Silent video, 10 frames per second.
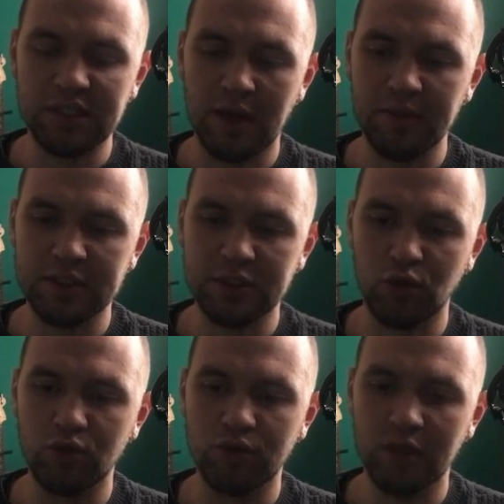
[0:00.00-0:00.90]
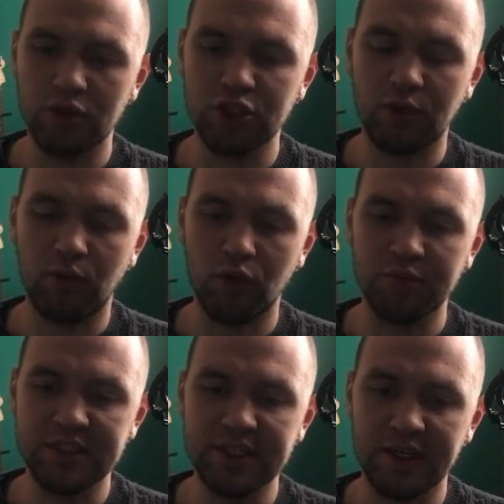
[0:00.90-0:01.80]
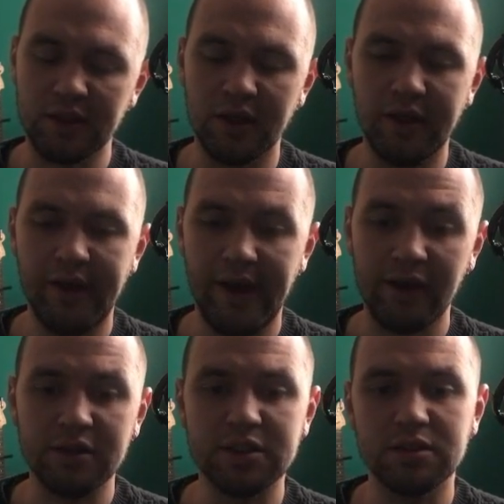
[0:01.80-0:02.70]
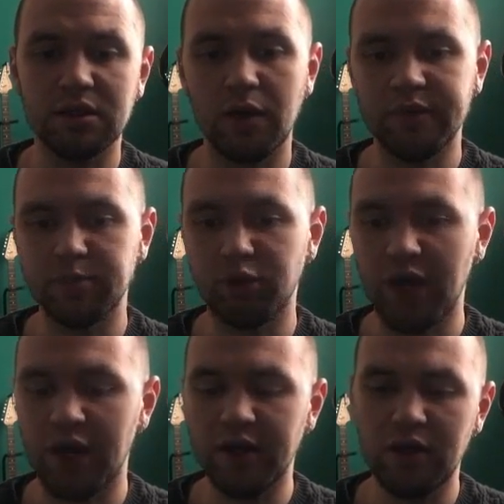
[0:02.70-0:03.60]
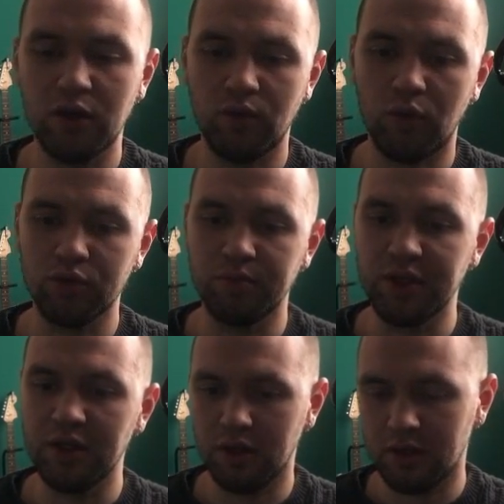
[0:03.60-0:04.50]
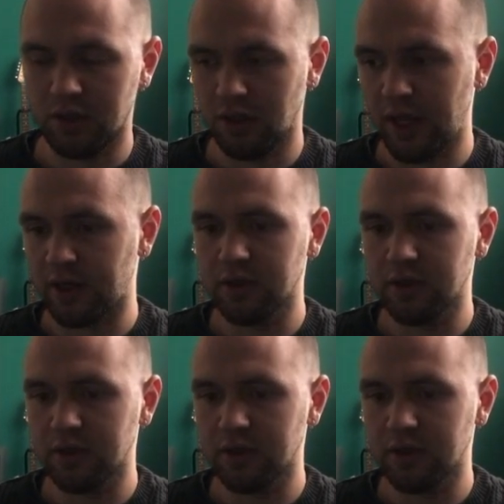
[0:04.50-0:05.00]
time so the logic won't be ticking, and the spooky eye won't be like